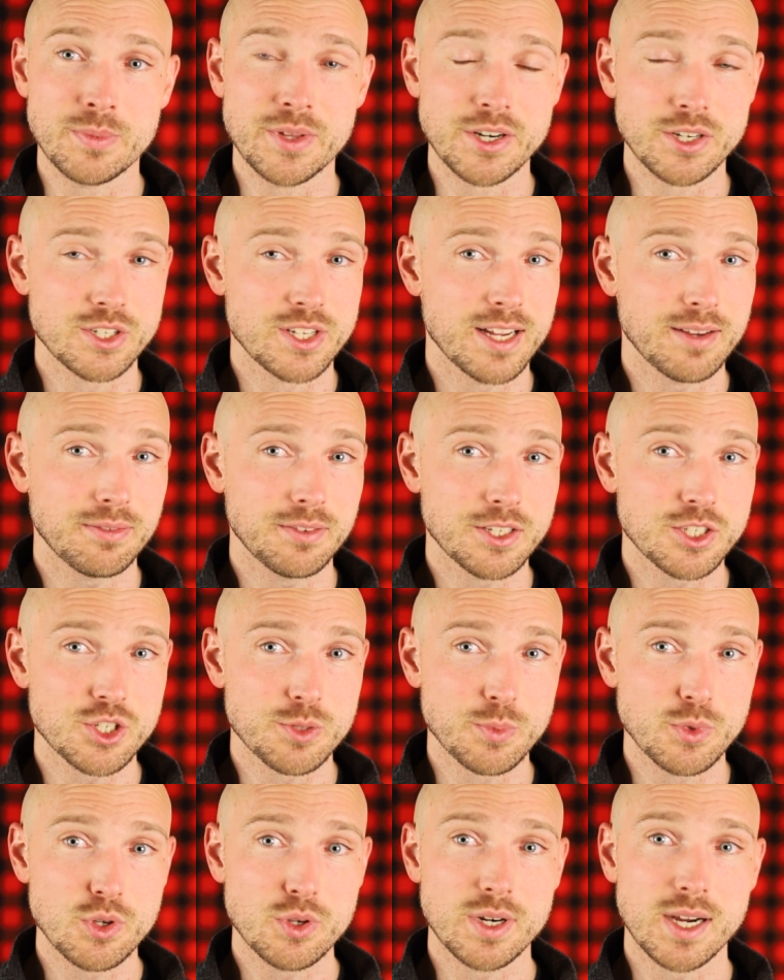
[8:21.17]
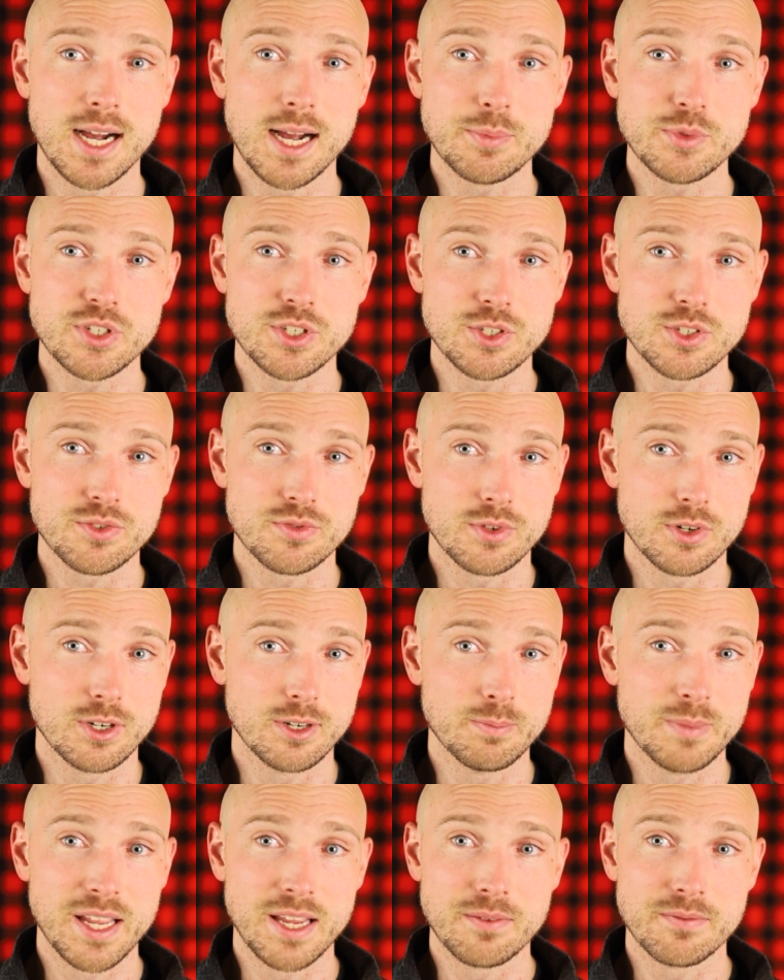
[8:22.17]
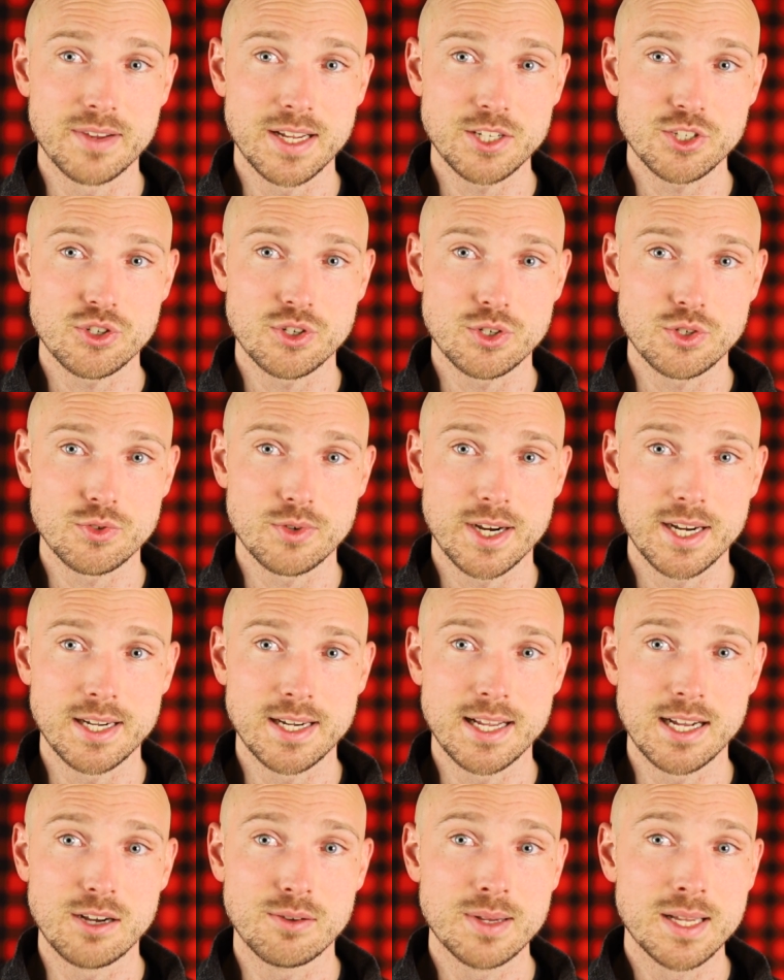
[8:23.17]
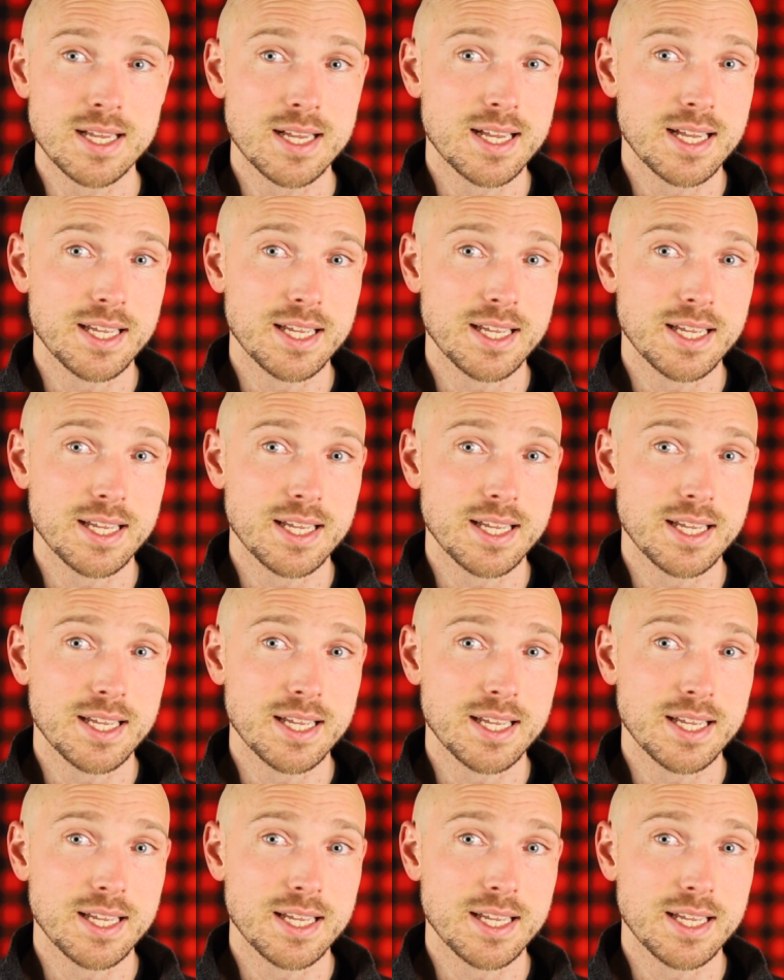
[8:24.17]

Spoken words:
There are definitely some good options for investors right now.